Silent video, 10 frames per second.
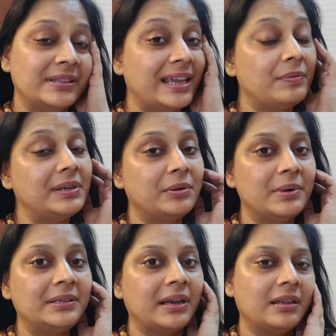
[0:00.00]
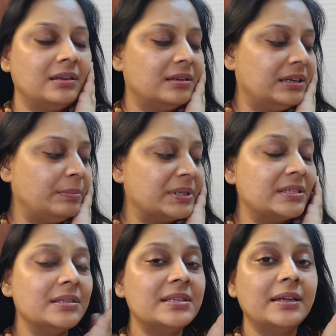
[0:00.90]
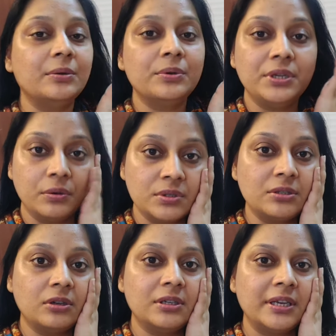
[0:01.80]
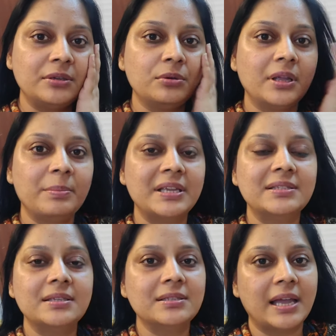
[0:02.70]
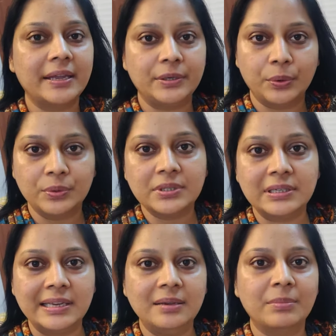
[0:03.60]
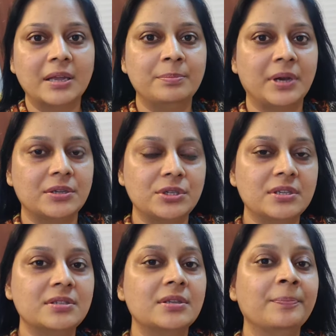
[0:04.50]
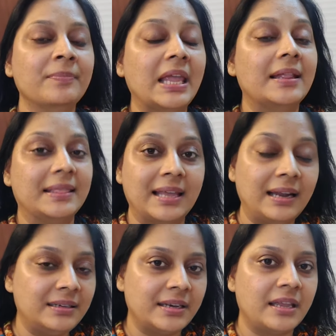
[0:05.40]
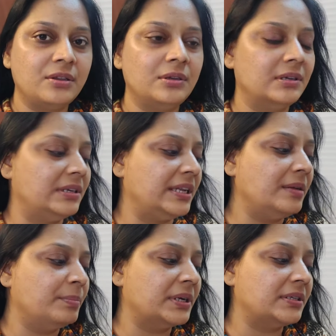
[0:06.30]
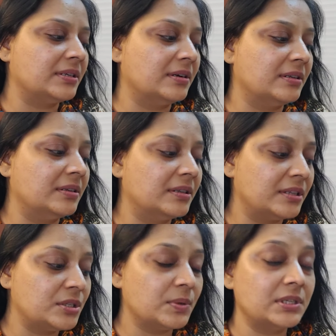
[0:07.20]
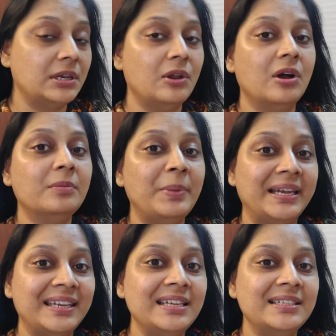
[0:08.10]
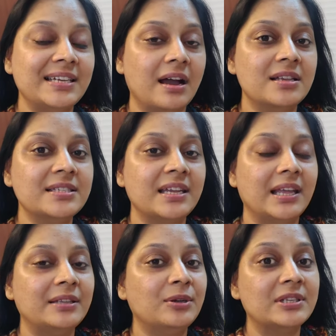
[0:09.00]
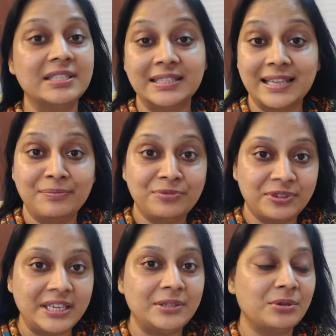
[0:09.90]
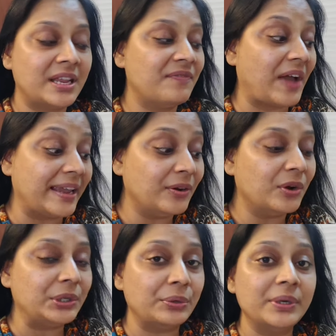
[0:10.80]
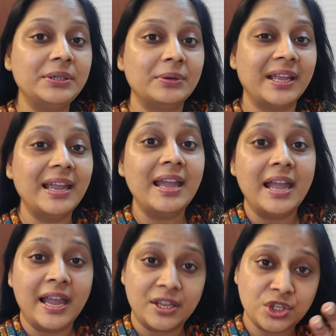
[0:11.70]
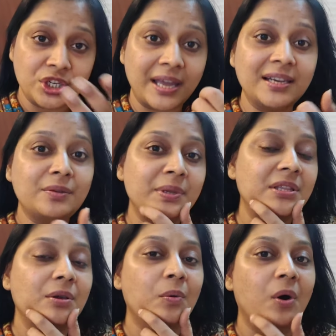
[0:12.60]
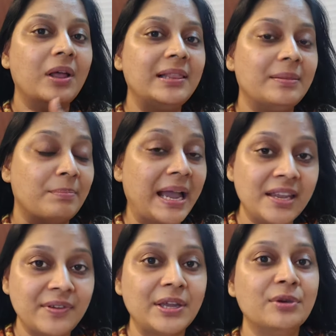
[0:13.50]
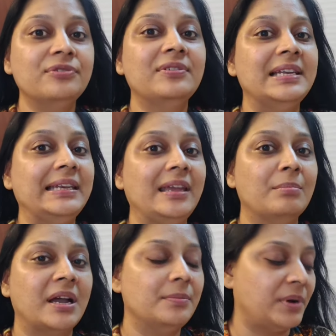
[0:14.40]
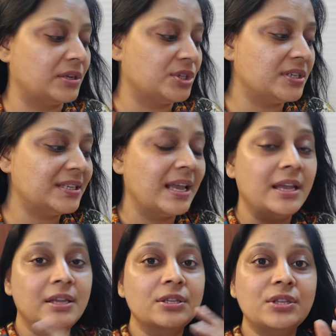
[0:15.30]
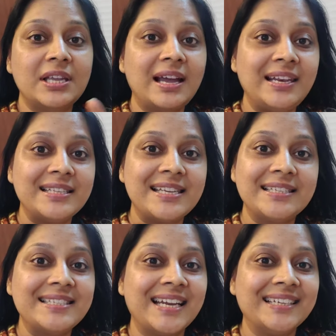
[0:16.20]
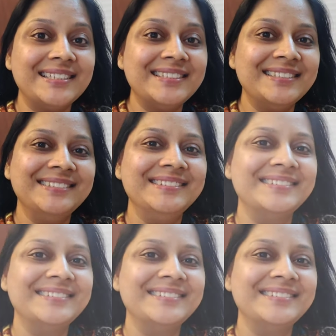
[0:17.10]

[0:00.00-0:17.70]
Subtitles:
they will do it regularly, but since I don't use it on a day-to-day basis, I don't clean my brushes that regularly. But this was a long pending task and I thought, since I'm free today, why not do it today and share it with you all, my way of cleaning my brushes. So yeah, let's get started.